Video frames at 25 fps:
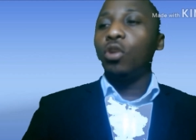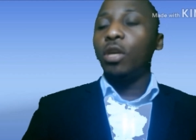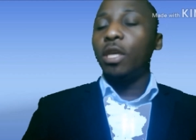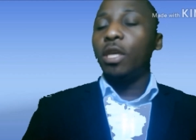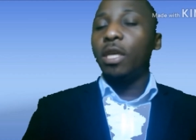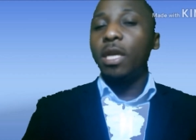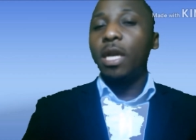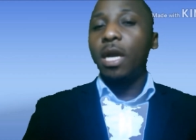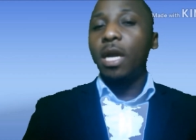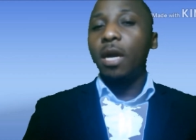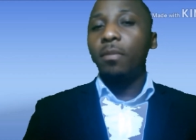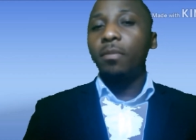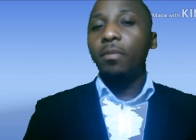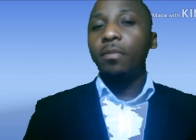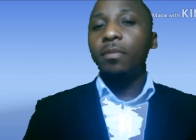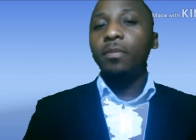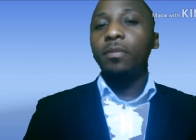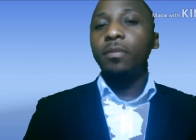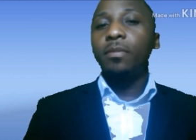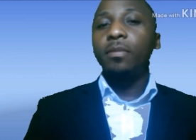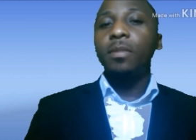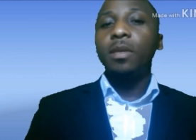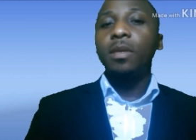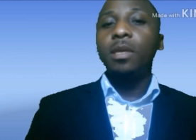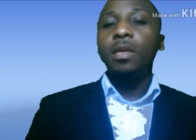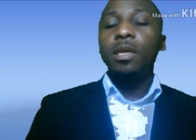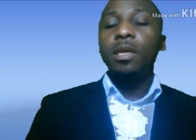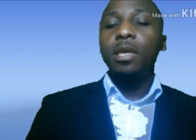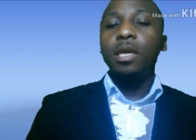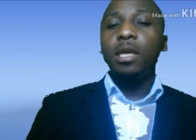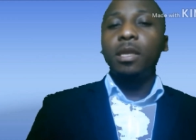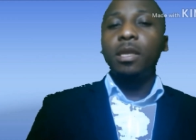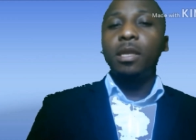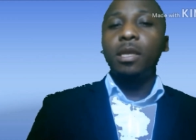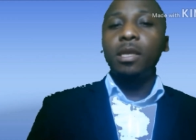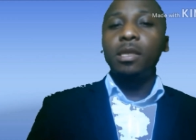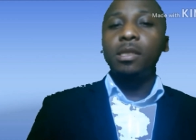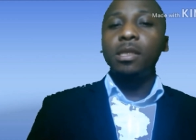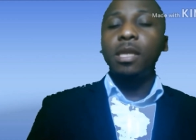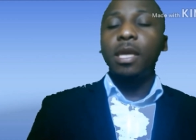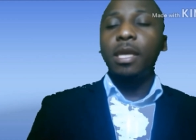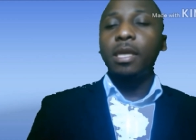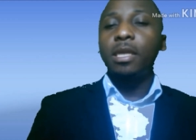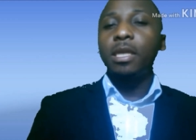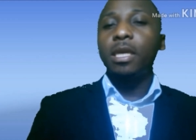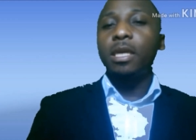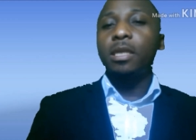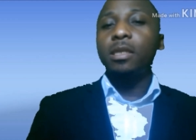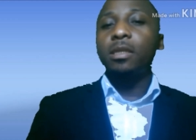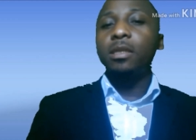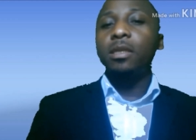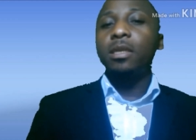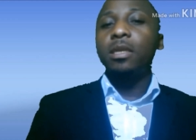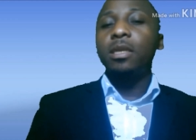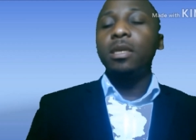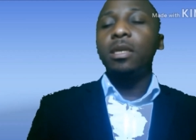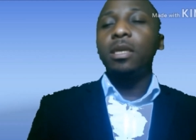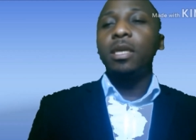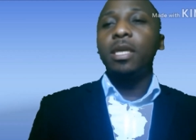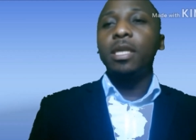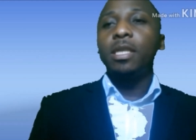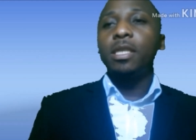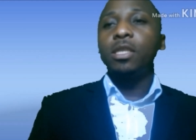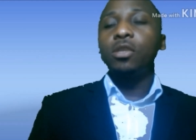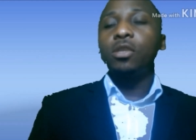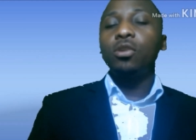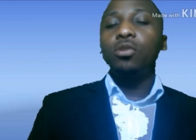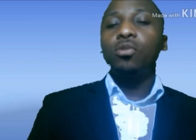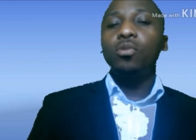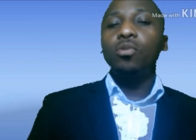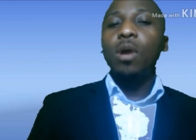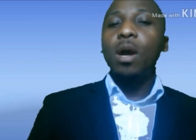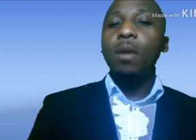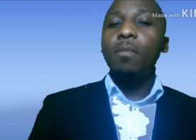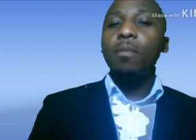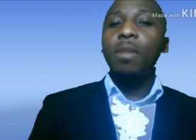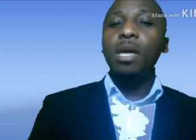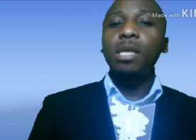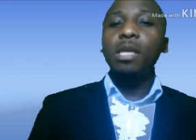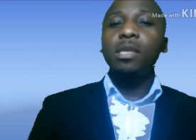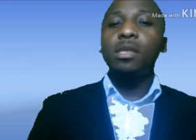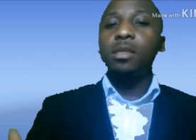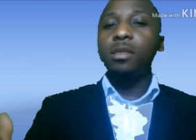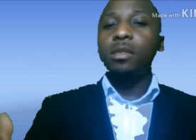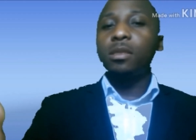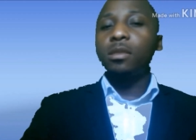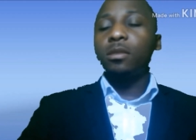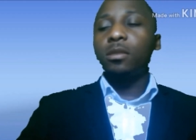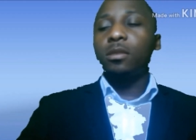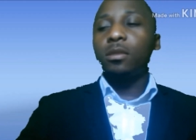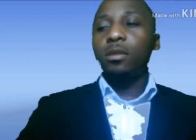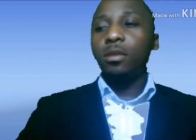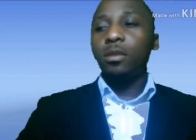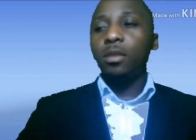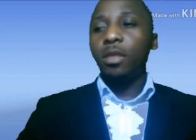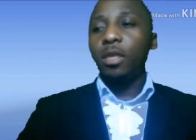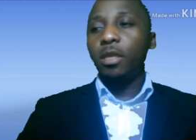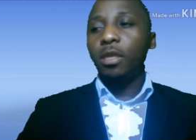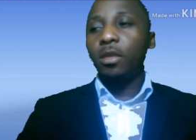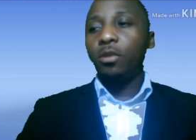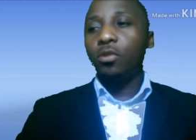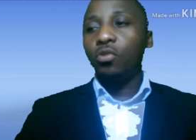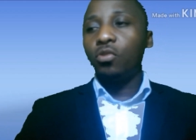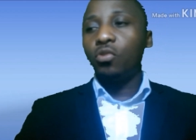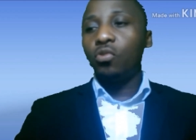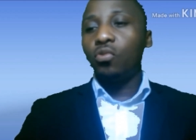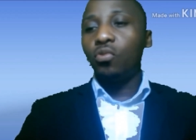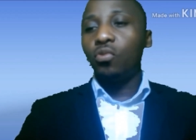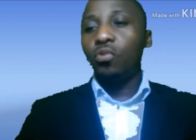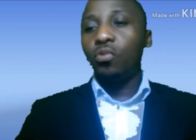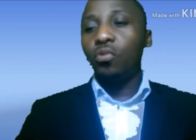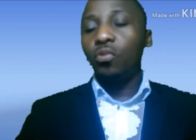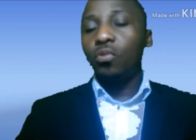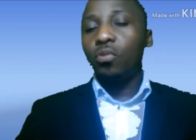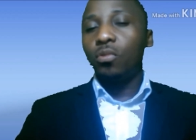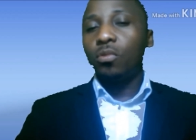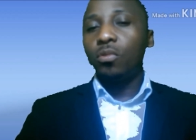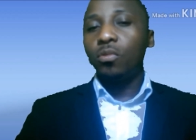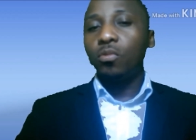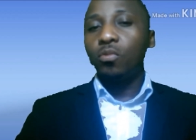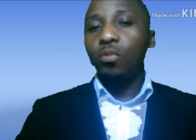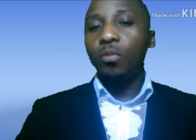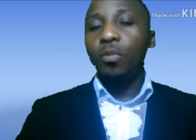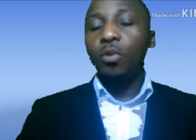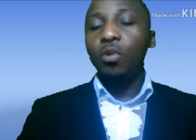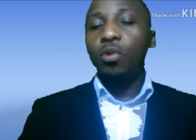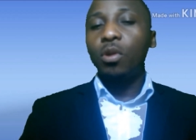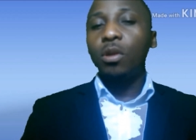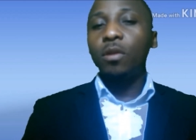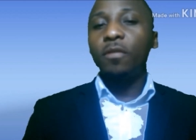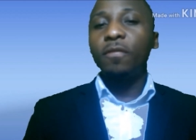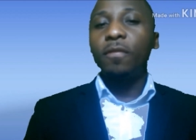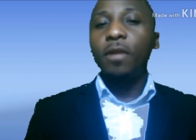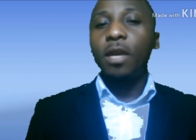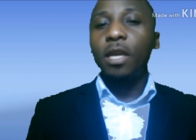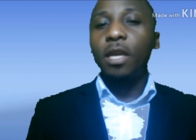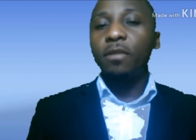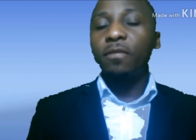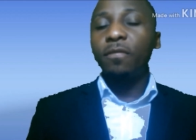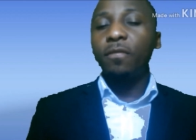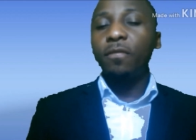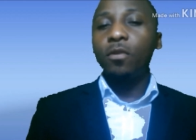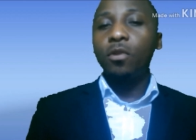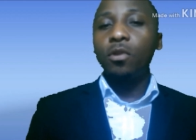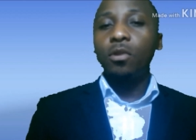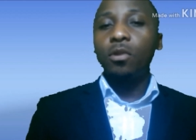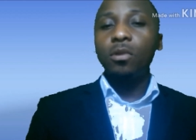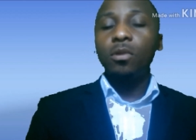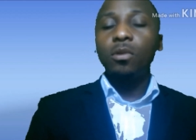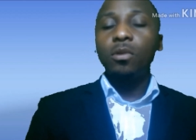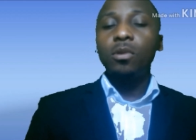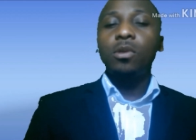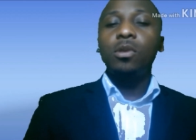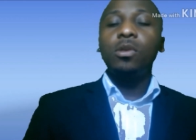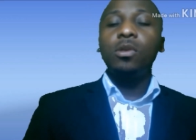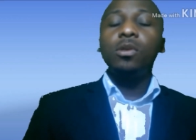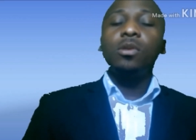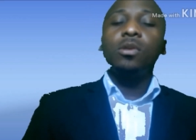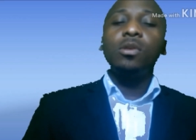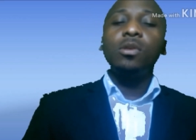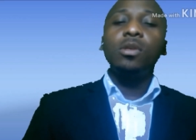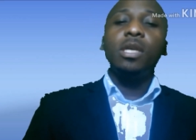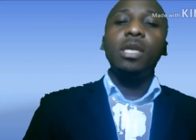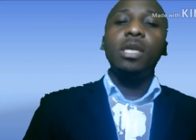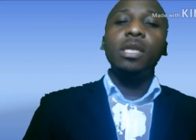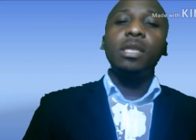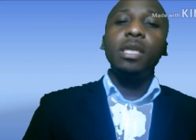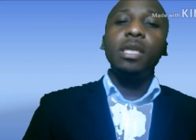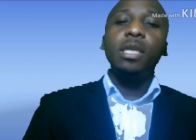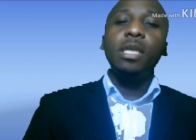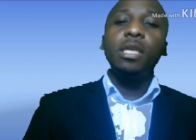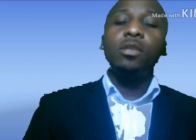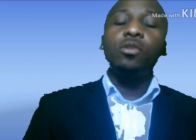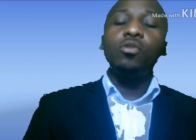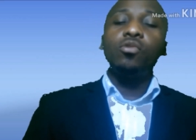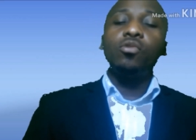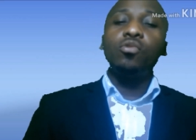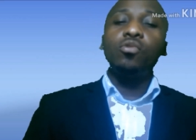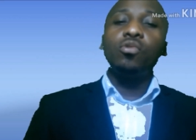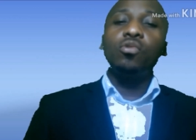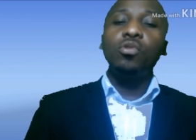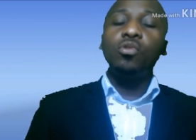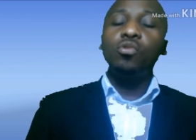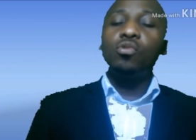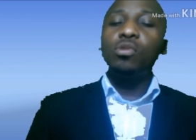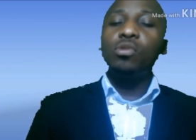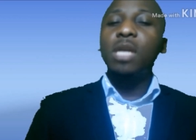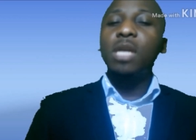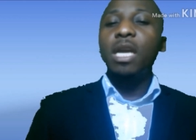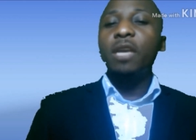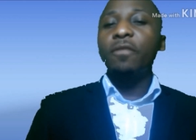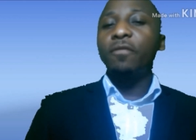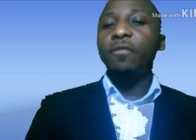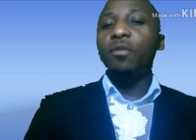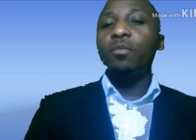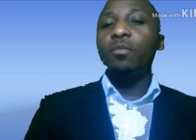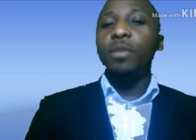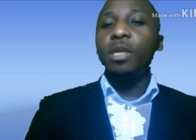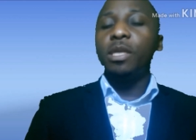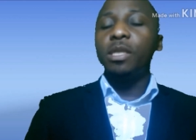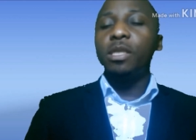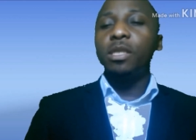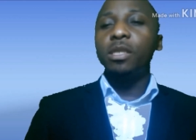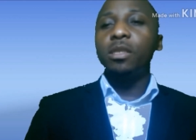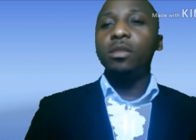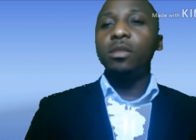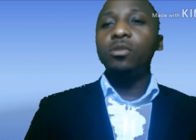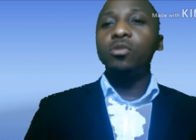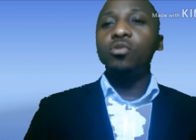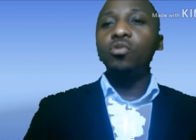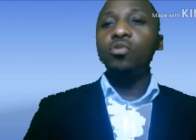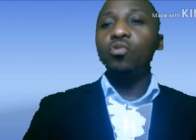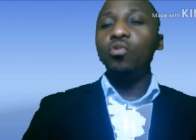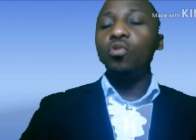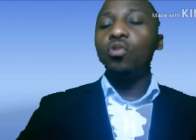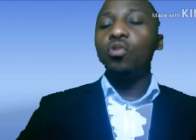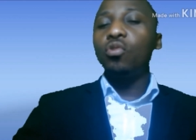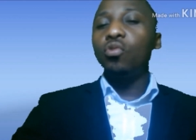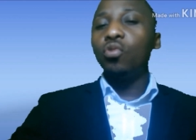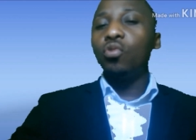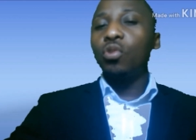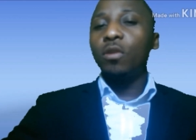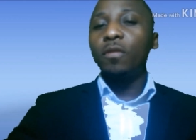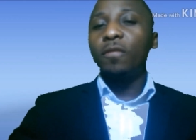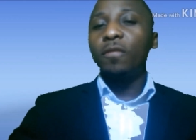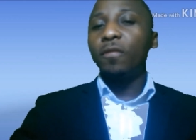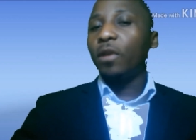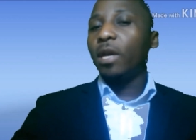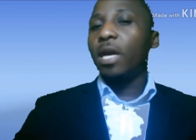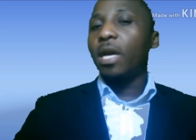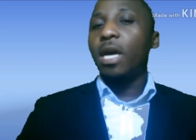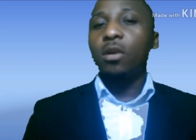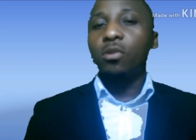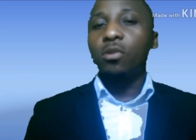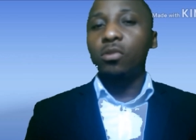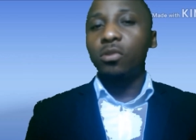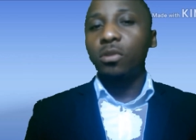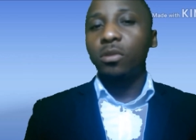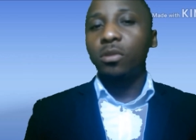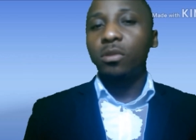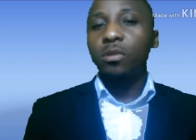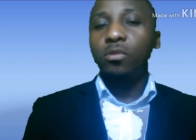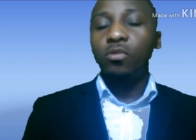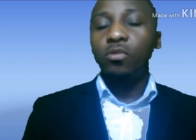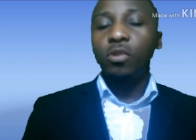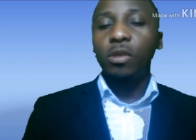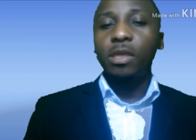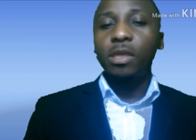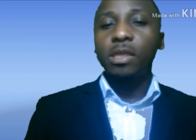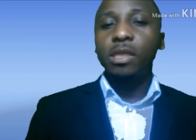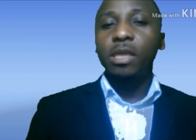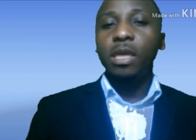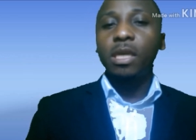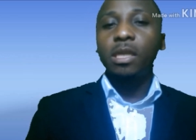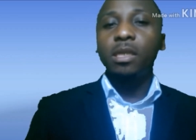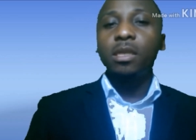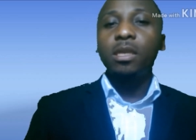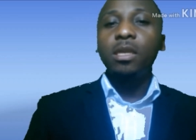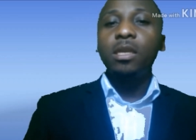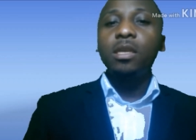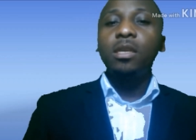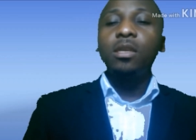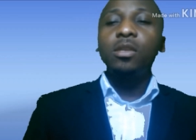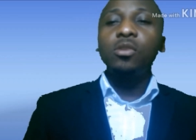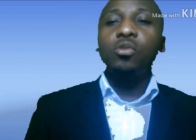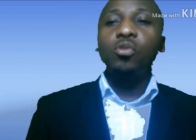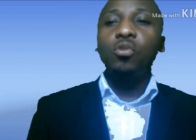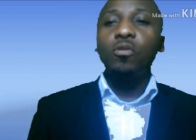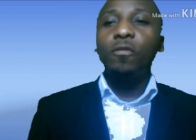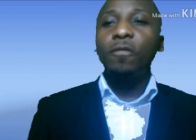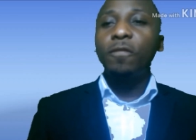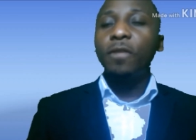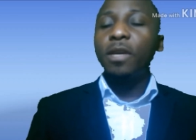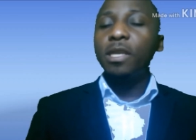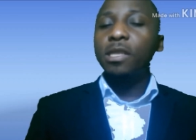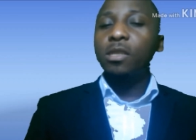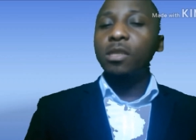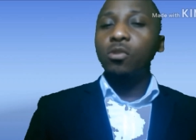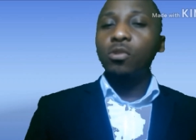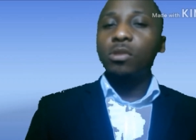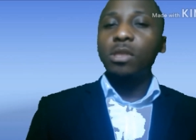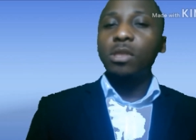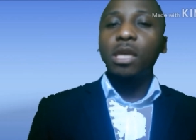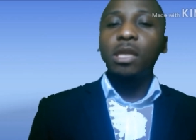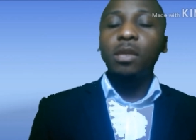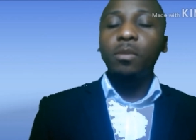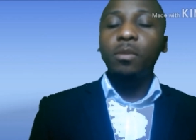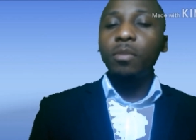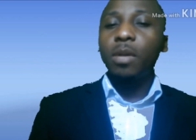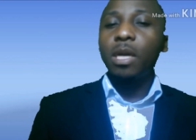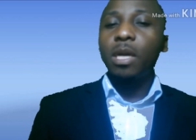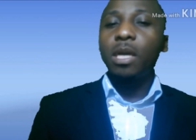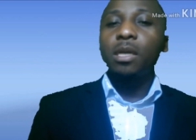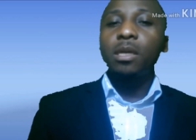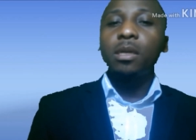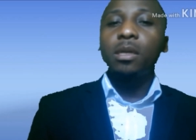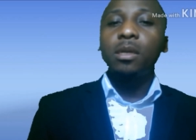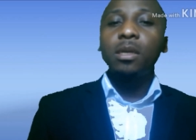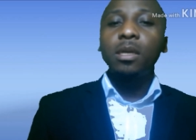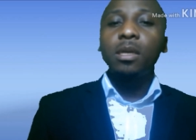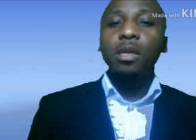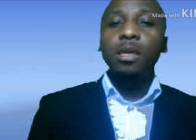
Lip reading: income and things like that and tell you how much you will be qualified for, and then you could use that information to go looking for a house. You understand? So first contact the bank.